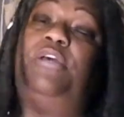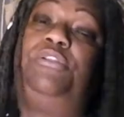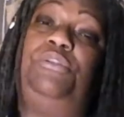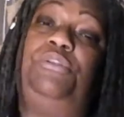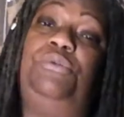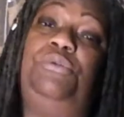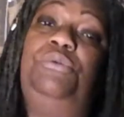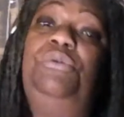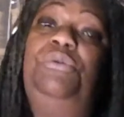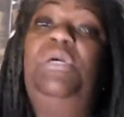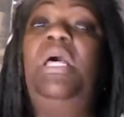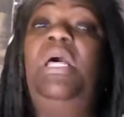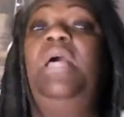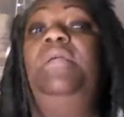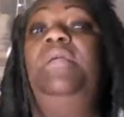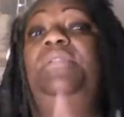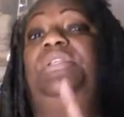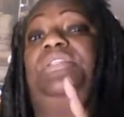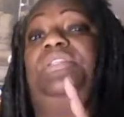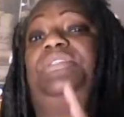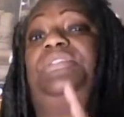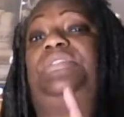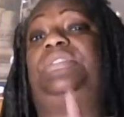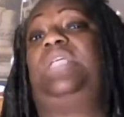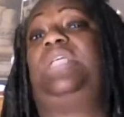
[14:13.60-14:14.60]
you
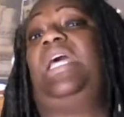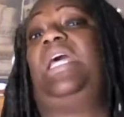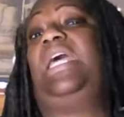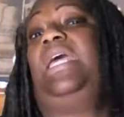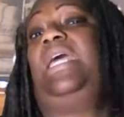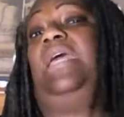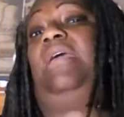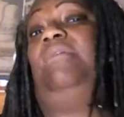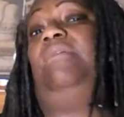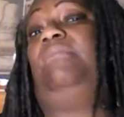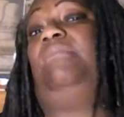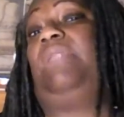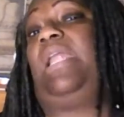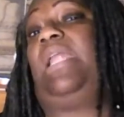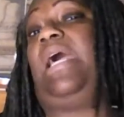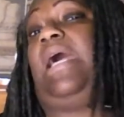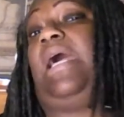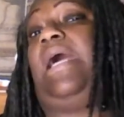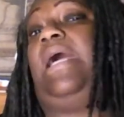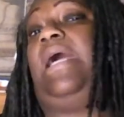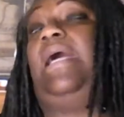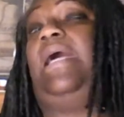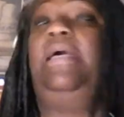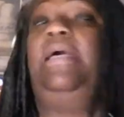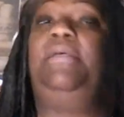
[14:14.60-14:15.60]
the same
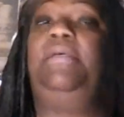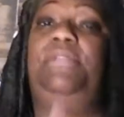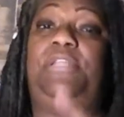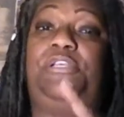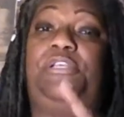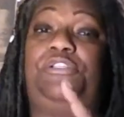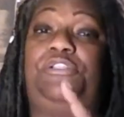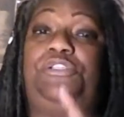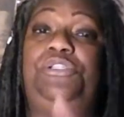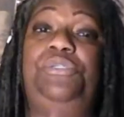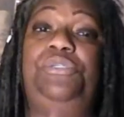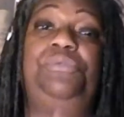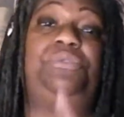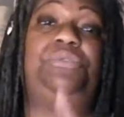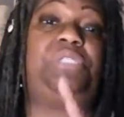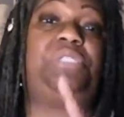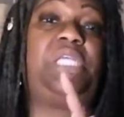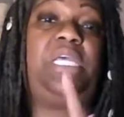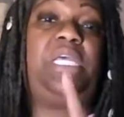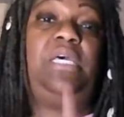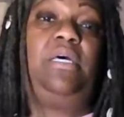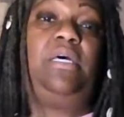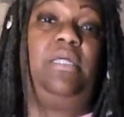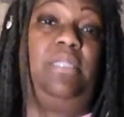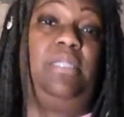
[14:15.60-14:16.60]
lie that you
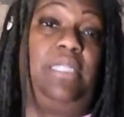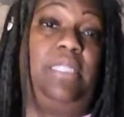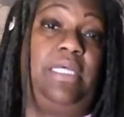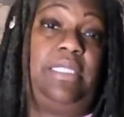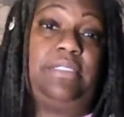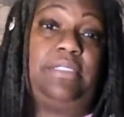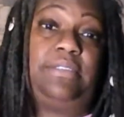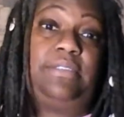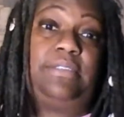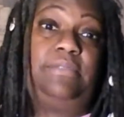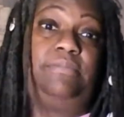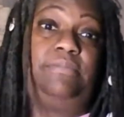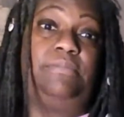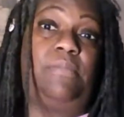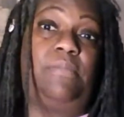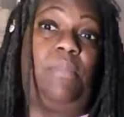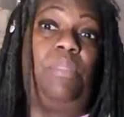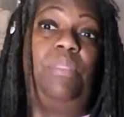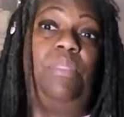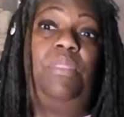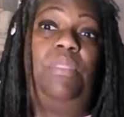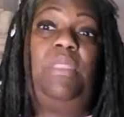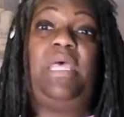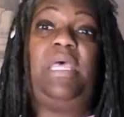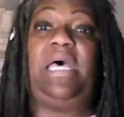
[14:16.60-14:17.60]
tell us.
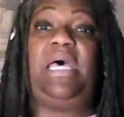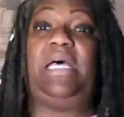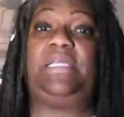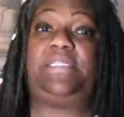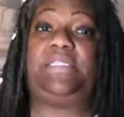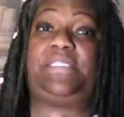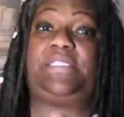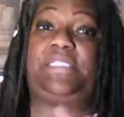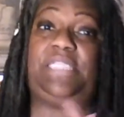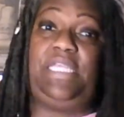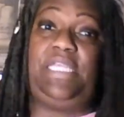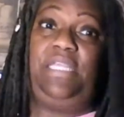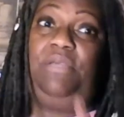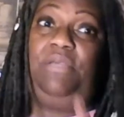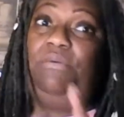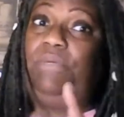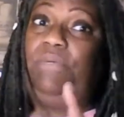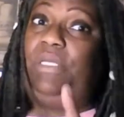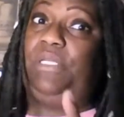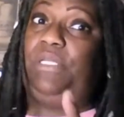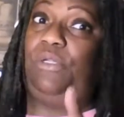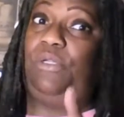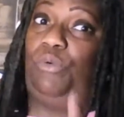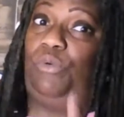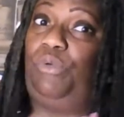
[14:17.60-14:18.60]
I see you
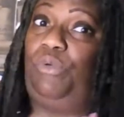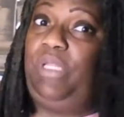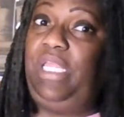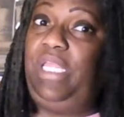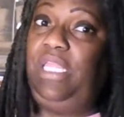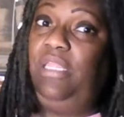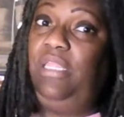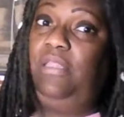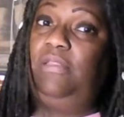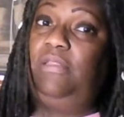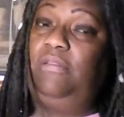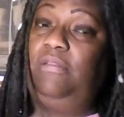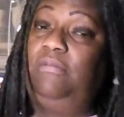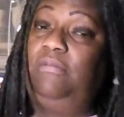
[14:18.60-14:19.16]
in a week.